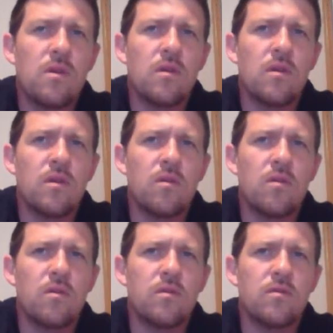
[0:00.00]

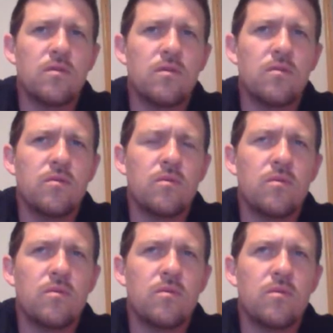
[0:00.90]
uh,
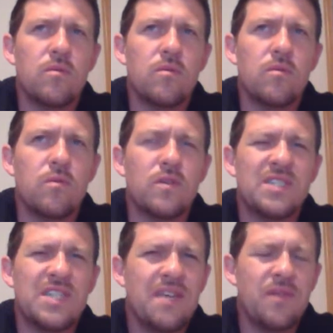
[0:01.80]

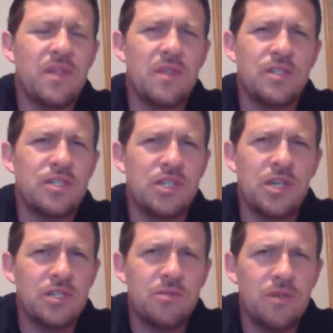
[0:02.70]
receiving the
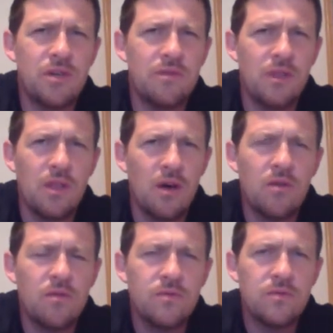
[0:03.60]
judgment of the
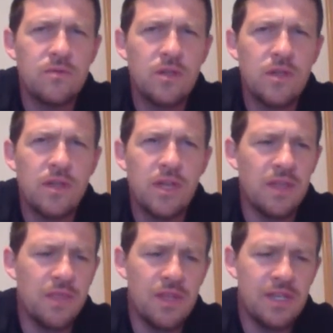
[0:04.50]
law
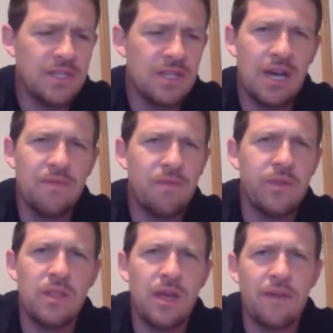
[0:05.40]
in this life or the
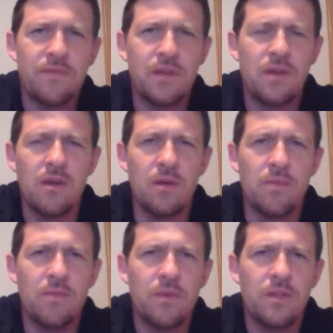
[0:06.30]
life to come.
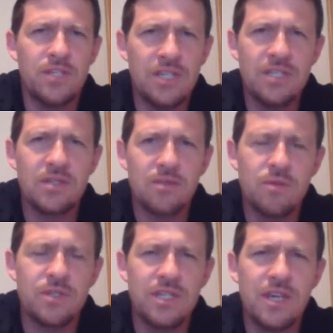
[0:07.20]
Jesus
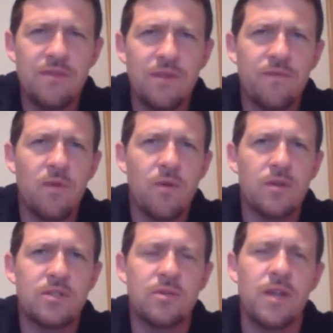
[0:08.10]
received it for
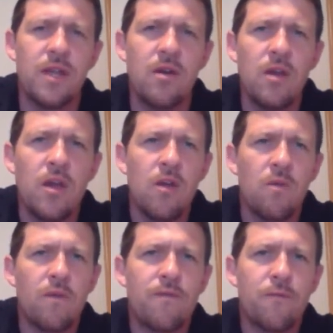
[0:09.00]
us. So now
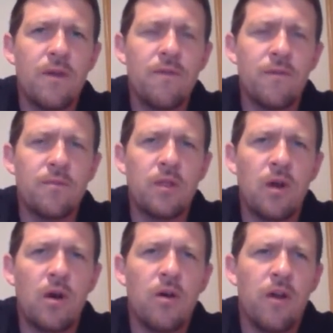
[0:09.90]
we're free from the
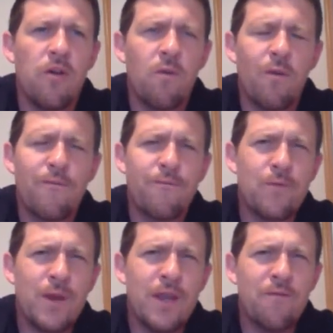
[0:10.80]
law. We're
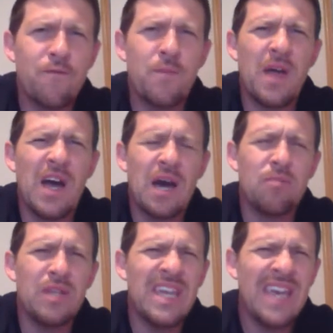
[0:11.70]
free from the
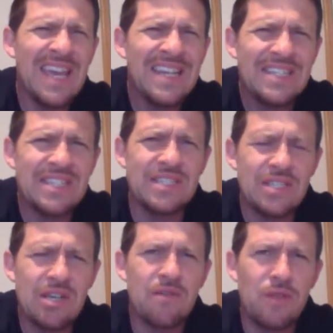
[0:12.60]
obligations
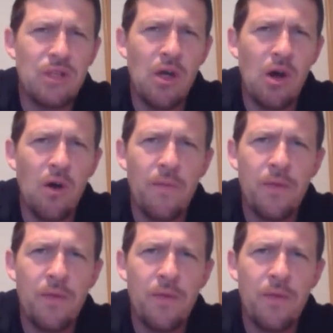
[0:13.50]
of the law.